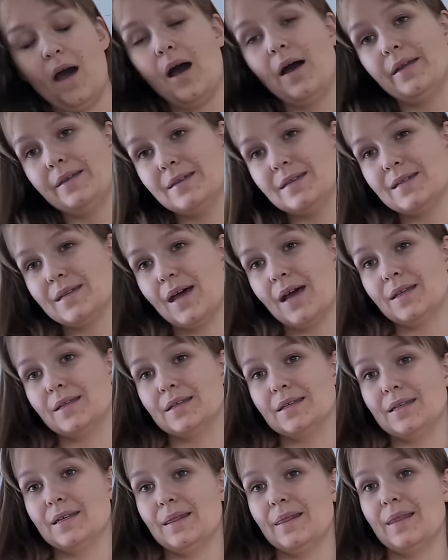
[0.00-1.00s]
I
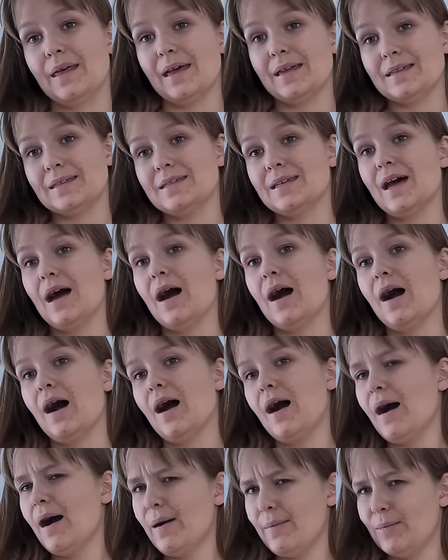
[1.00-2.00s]
decided that
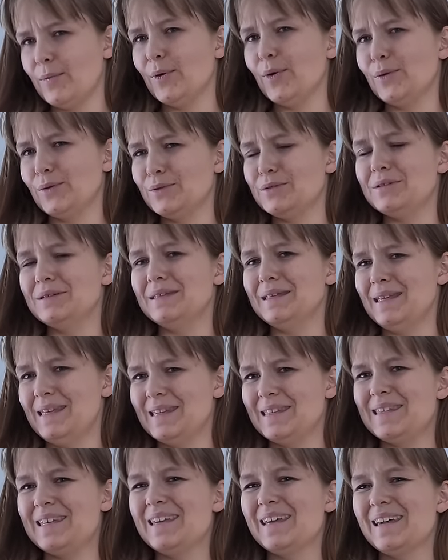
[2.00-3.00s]
I'm going to
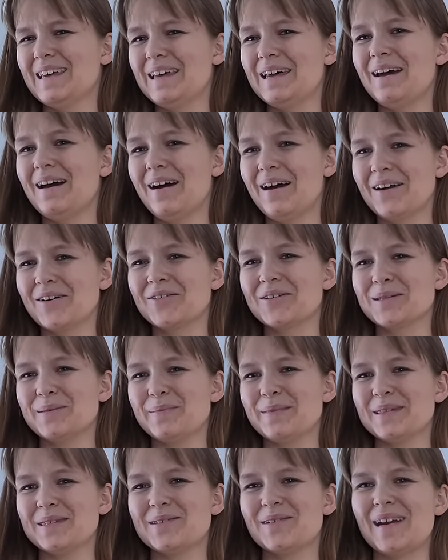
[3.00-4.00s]
need a
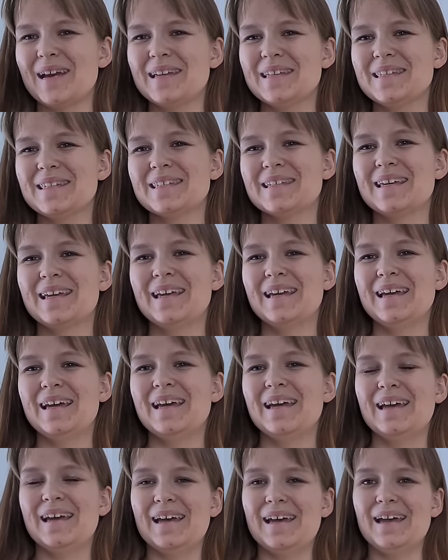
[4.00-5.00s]
Christmas dress.
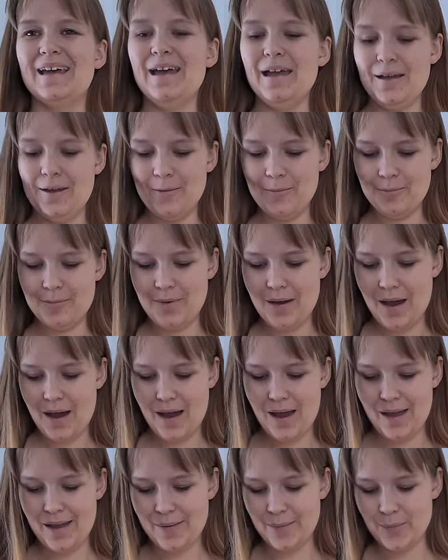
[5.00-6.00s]

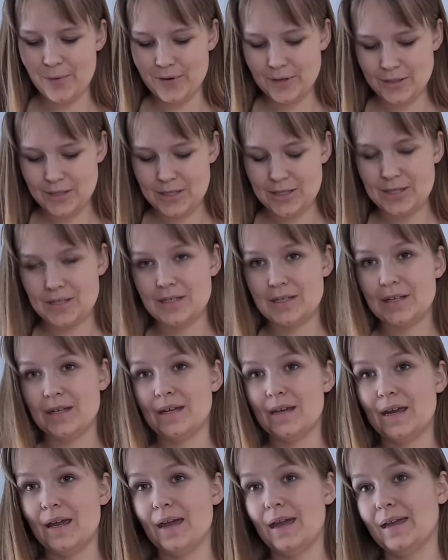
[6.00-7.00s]
I watched
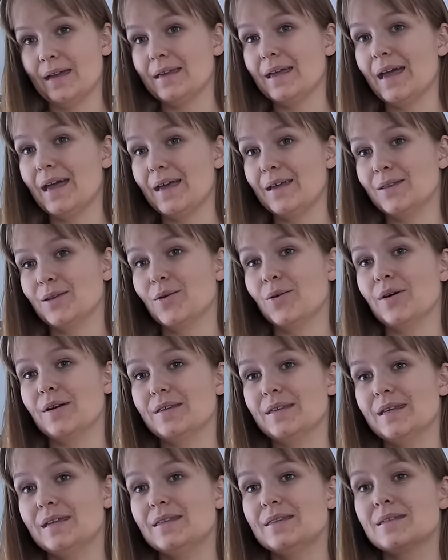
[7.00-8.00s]
AK Nora
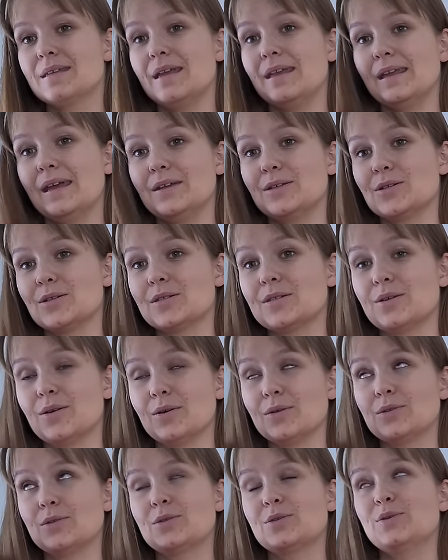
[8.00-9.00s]
Knit and I just
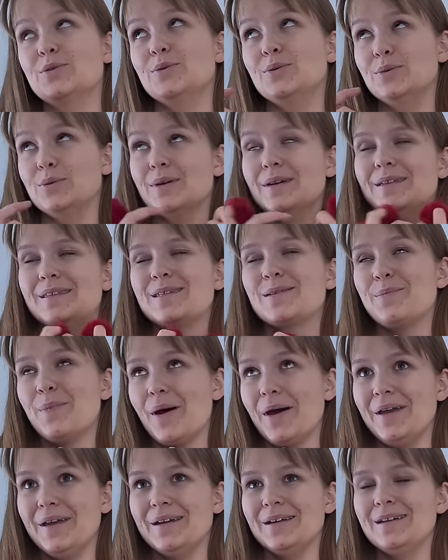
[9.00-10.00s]
got too
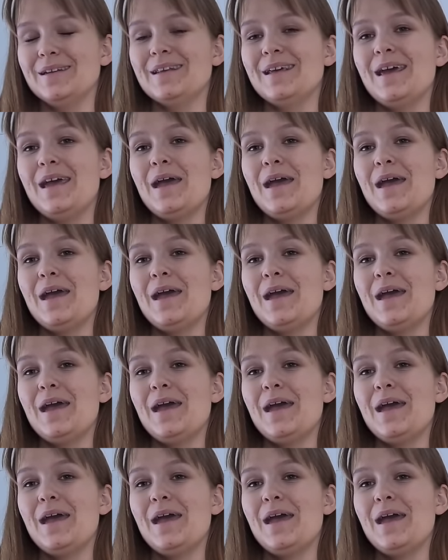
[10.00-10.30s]
inspired